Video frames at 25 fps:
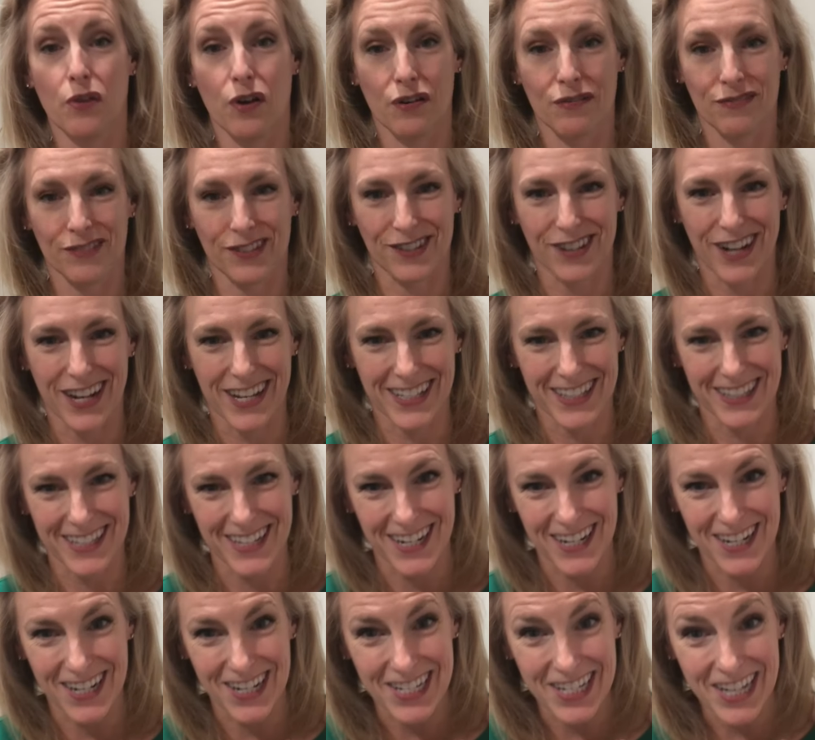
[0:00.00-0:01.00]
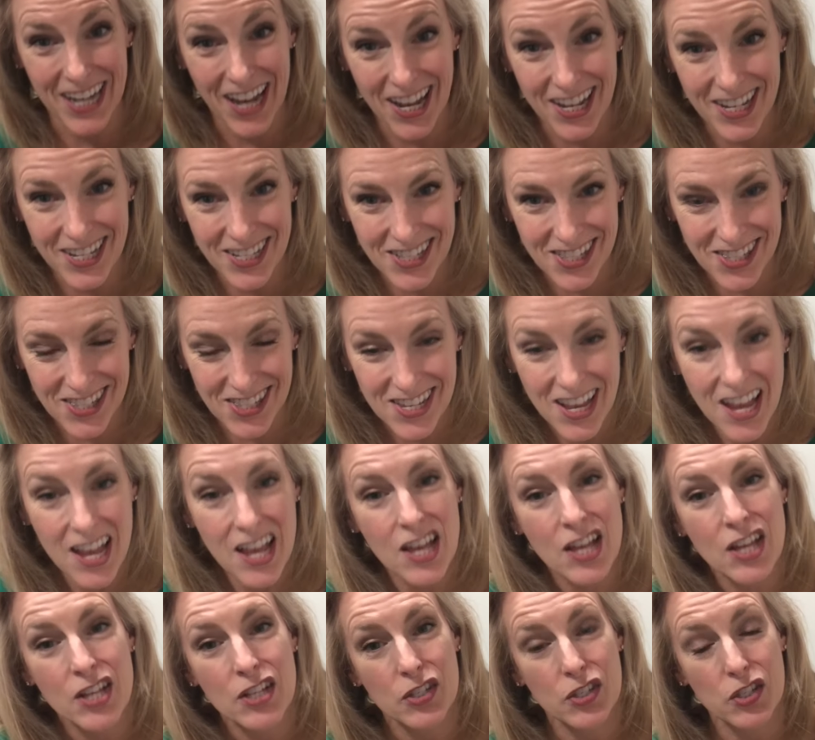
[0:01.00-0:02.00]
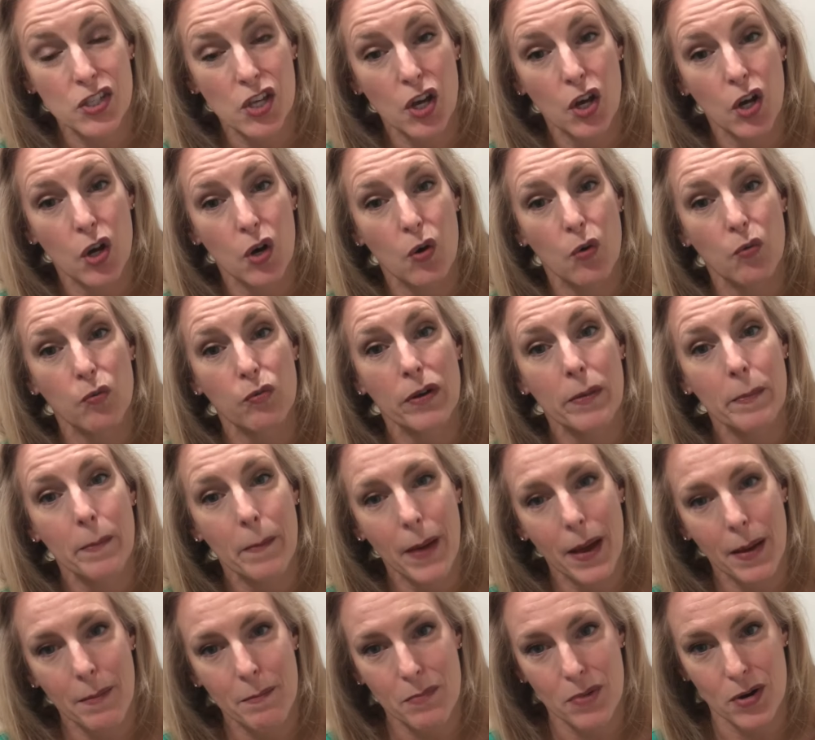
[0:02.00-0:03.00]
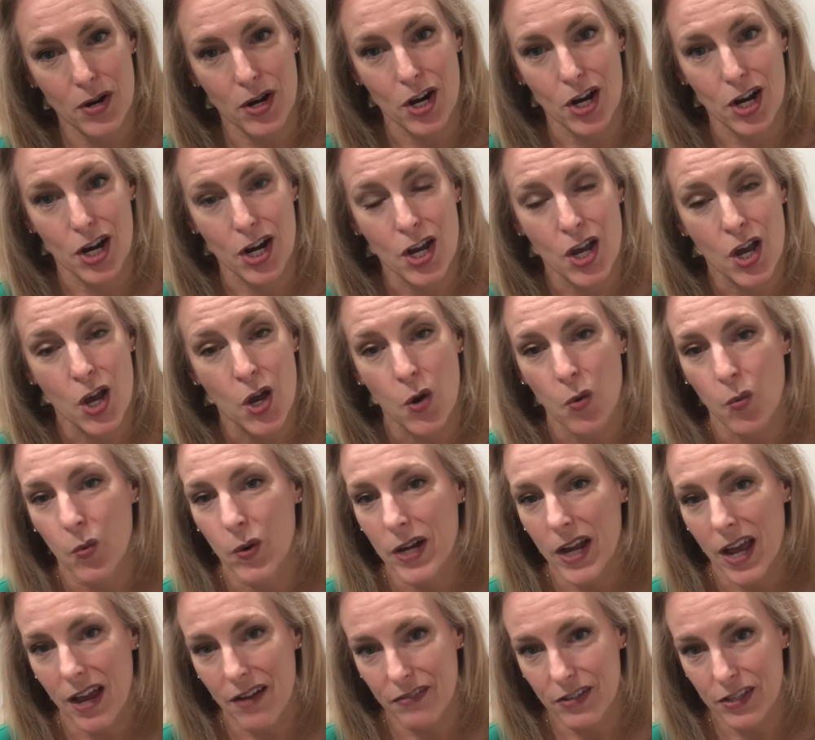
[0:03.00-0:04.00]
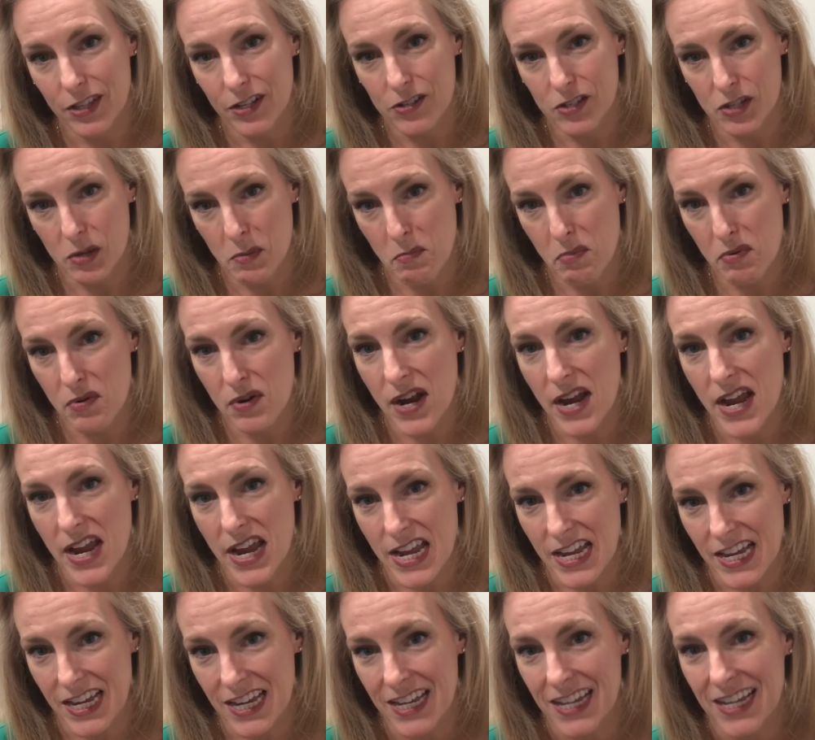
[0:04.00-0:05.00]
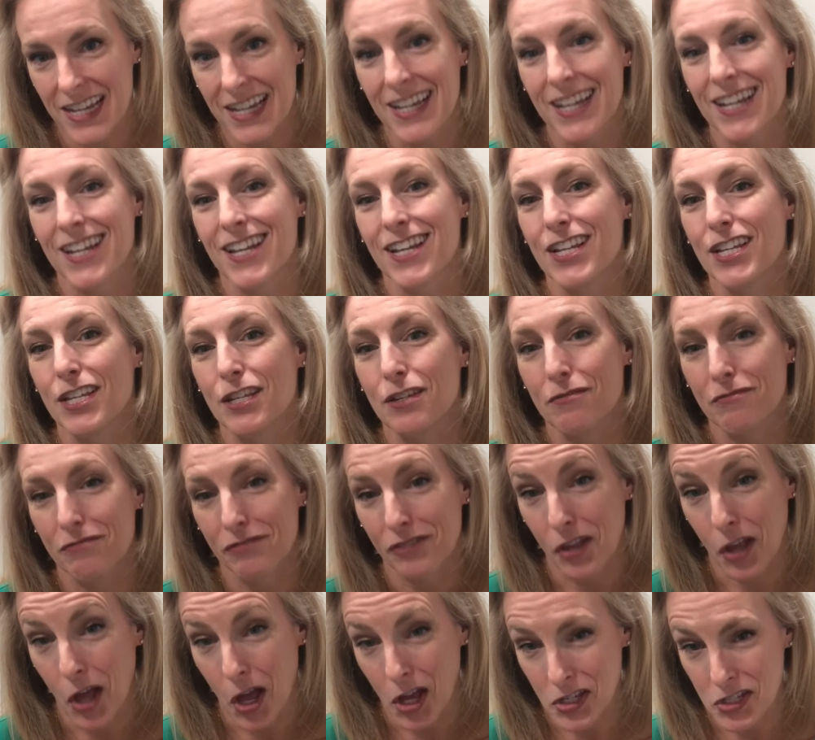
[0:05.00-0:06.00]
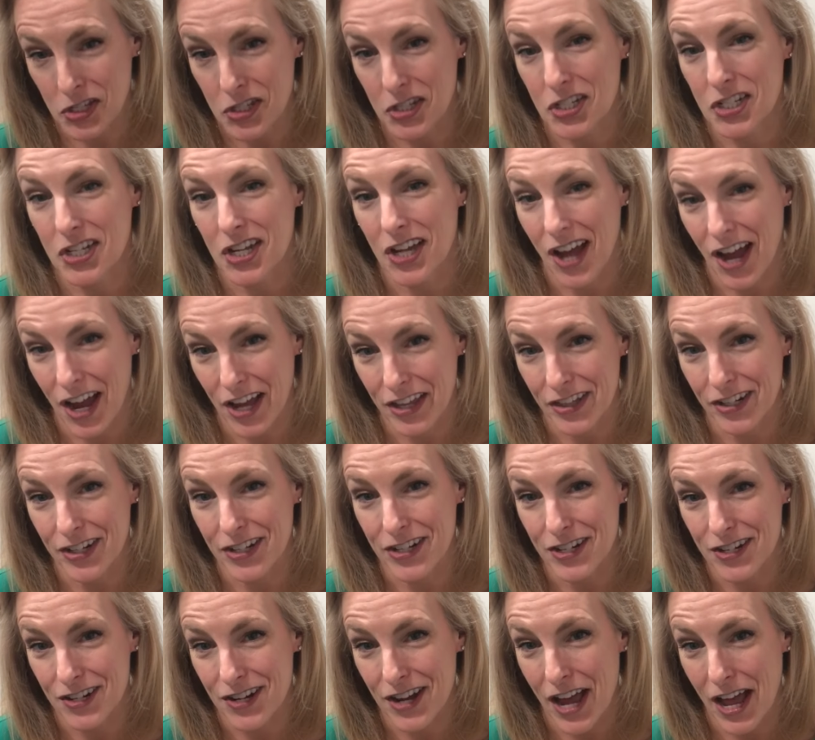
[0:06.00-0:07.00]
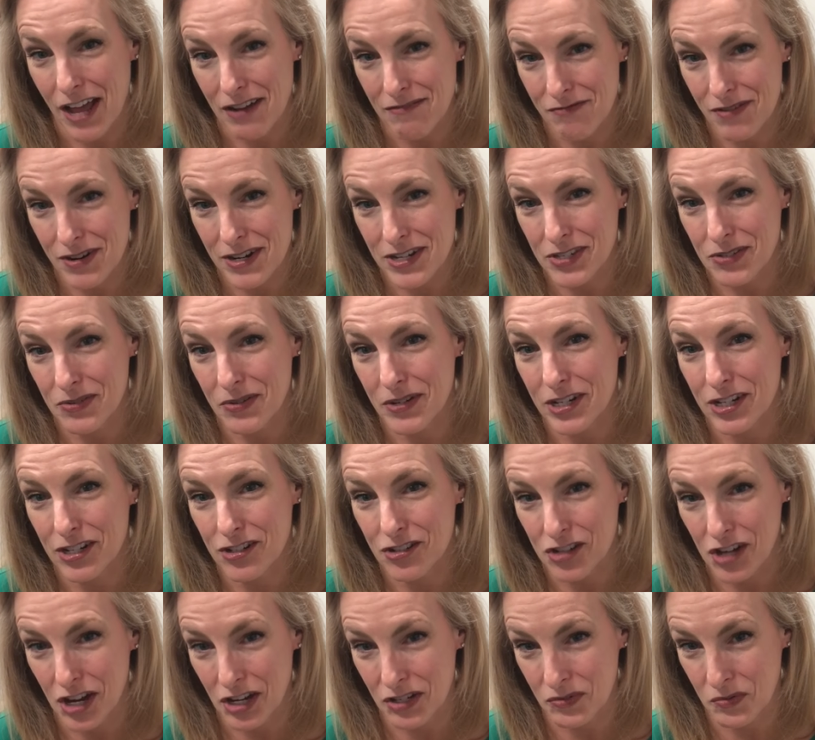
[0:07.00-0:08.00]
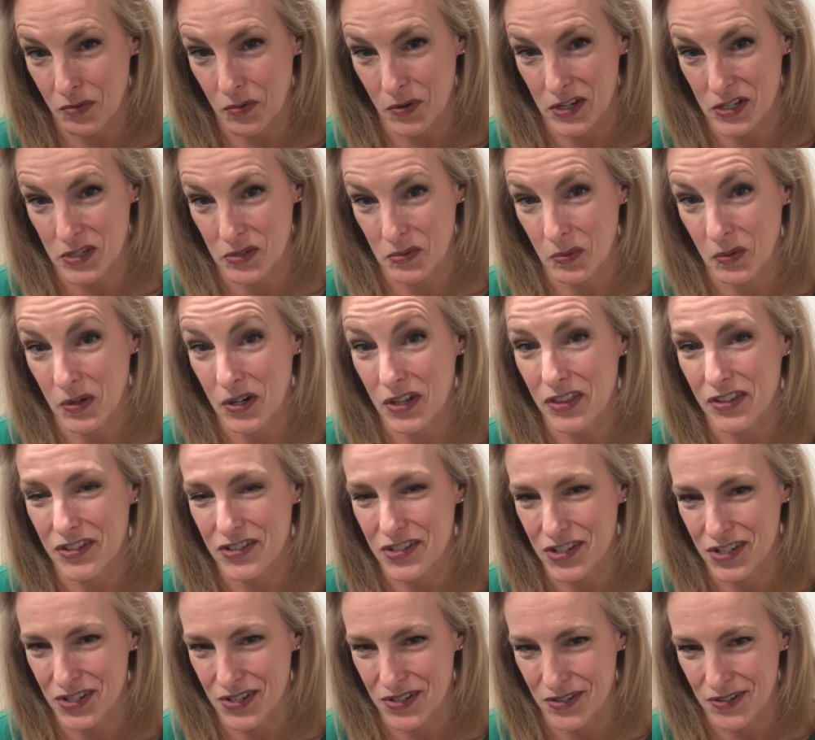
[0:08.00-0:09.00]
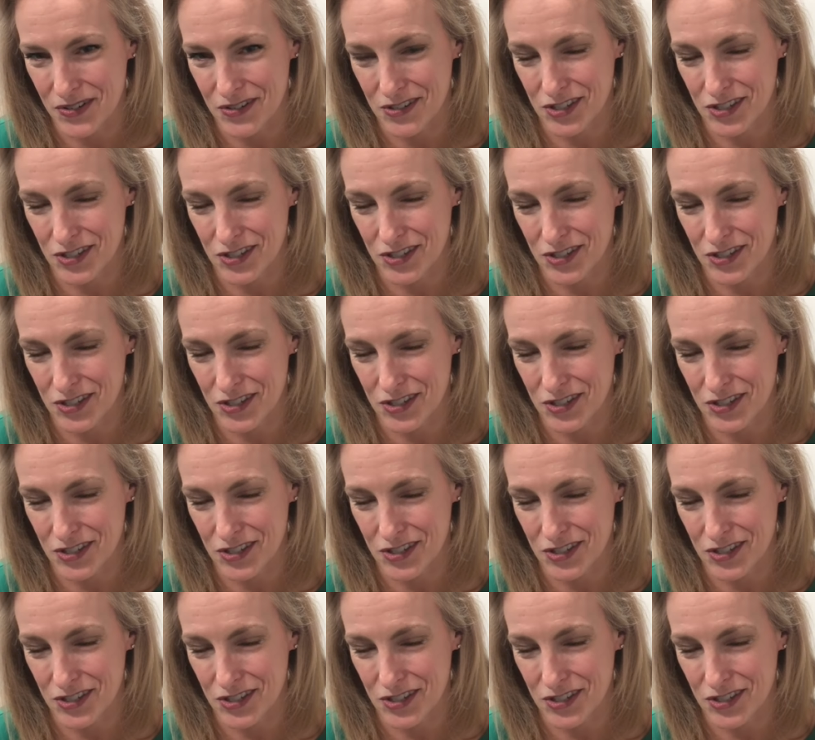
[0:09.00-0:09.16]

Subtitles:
over right there. Yes? So remember, whenever there's a break, you've lost either your head voice or your chest voice, one of the two.